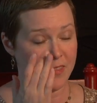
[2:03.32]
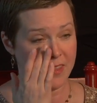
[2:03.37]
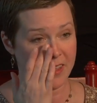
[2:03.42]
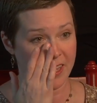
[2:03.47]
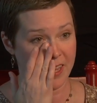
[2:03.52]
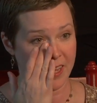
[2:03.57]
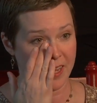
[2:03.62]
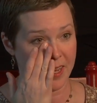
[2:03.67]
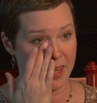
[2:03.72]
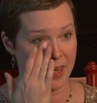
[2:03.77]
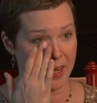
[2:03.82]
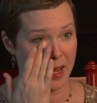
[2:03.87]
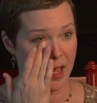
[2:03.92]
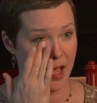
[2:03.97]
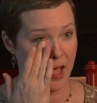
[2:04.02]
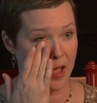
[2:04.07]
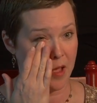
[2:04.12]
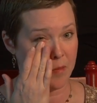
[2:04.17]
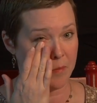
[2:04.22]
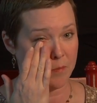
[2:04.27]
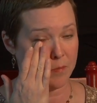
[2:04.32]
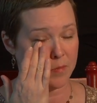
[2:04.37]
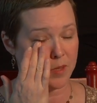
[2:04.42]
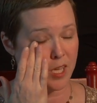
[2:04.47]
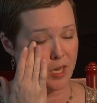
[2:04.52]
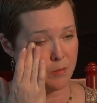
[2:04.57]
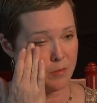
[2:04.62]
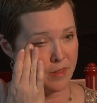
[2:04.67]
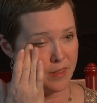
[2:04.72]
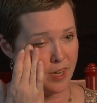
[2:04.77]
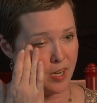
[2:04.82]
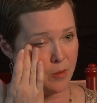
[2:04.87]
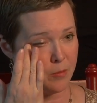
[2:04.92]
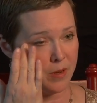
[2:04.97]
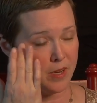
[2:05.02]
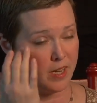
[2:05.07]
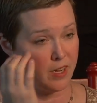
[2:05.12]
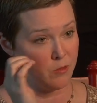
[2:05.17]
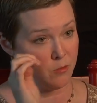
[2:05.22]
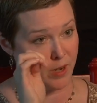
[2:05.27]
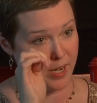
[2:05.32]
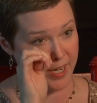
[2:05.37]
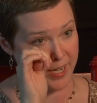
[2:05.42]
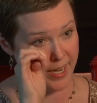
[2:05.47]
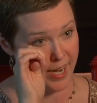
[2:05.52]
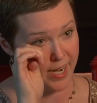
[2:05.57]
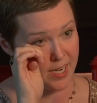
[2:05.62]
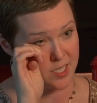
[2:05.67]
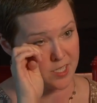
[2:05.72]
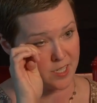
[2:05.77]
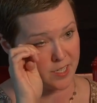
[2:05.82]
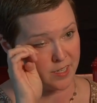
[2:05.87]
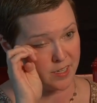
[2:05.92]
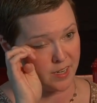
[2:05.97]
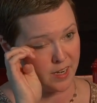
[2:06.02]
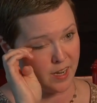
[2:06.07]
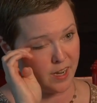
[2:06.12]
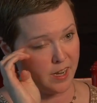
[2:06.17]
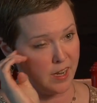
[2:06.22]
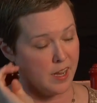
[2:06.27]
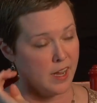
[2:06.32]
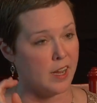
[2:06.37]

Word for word: the um, chemotherapy and radiation,